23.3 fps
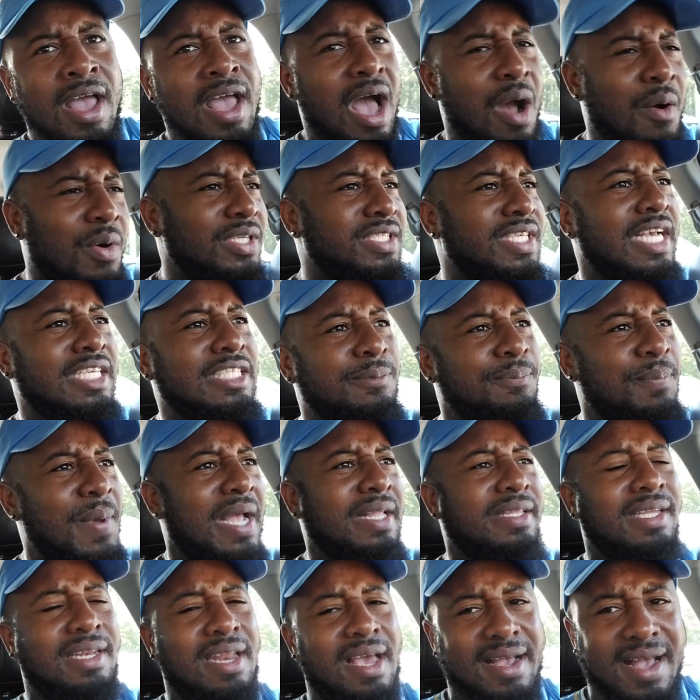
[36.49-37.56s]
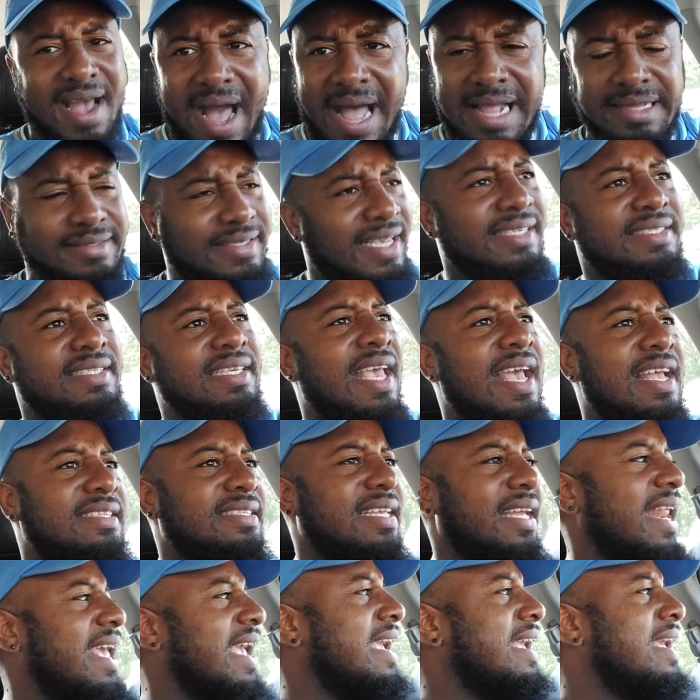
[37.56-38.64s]
I was expecting a contest here
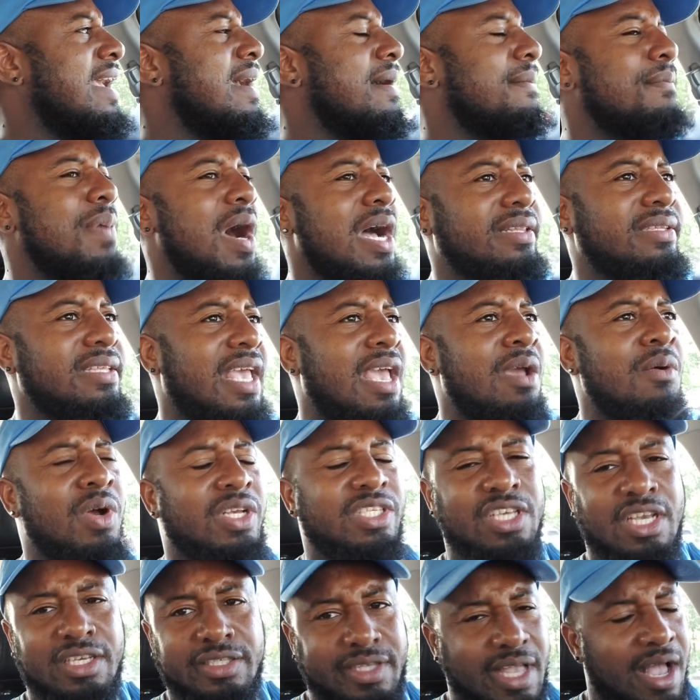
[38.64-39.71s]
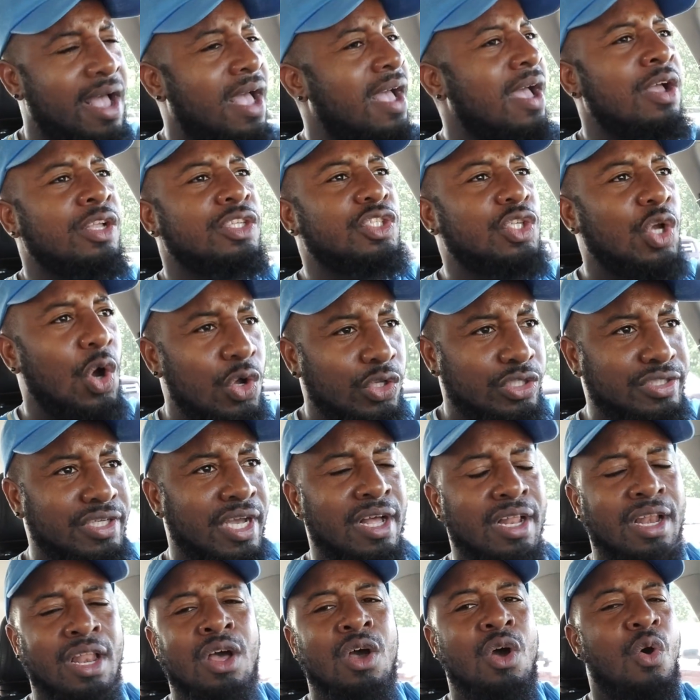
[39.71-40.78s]
today, but it was just a
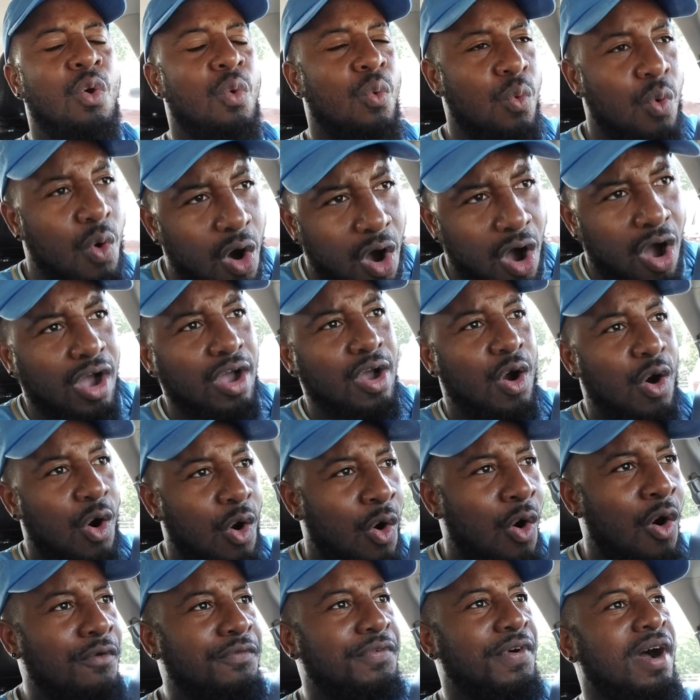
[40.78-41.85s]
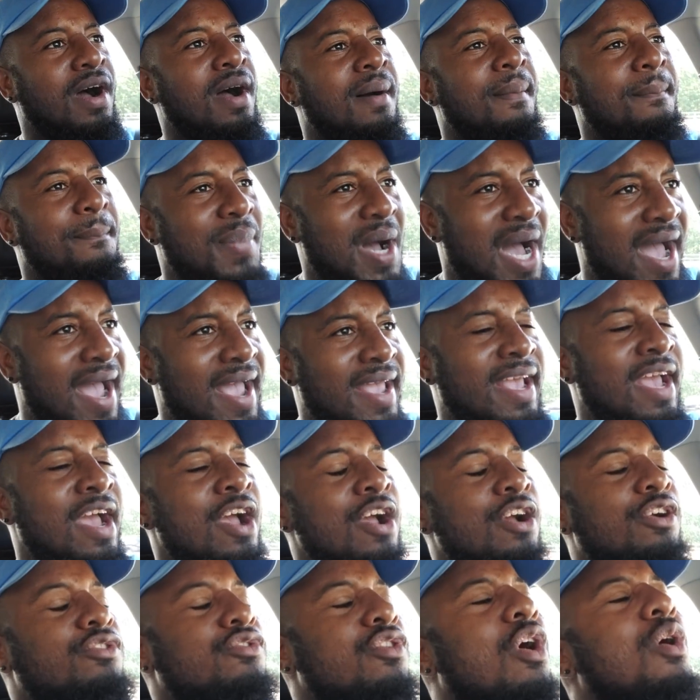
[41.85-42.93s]
total walkover by
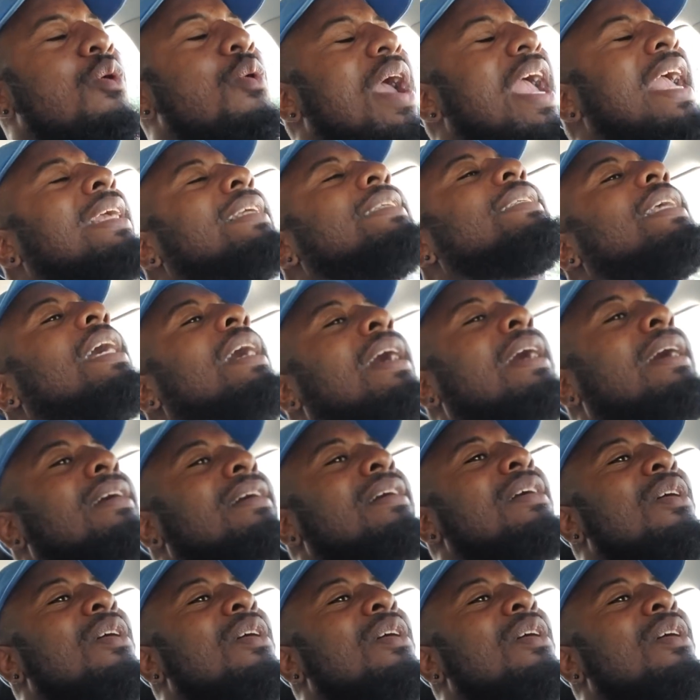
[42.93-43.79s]
Croatia.